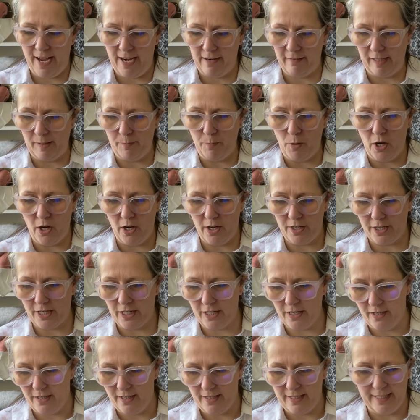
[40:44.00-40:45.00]
Harry
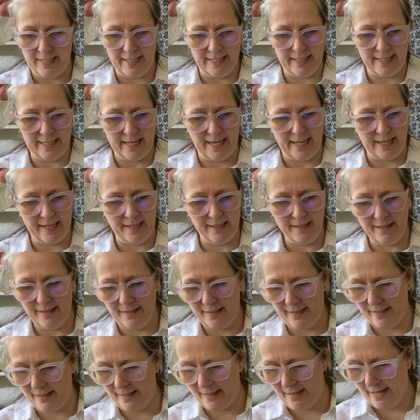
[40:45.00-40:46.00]
Potter
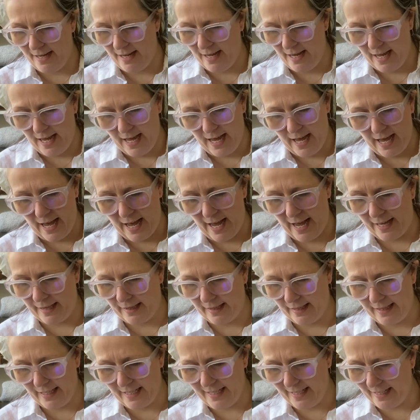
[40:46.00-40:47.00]
designs.
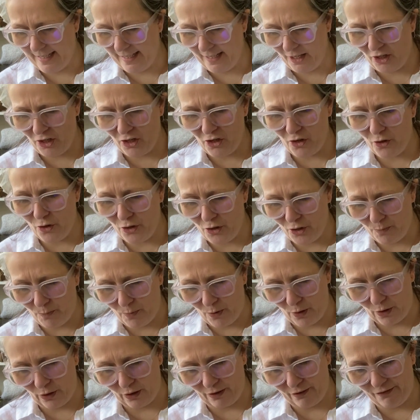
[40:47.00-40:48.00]
And this is a huge
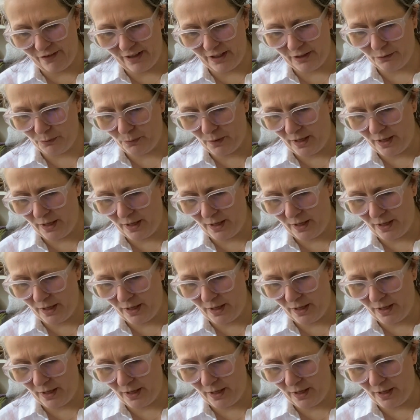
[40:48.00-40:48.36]
book filled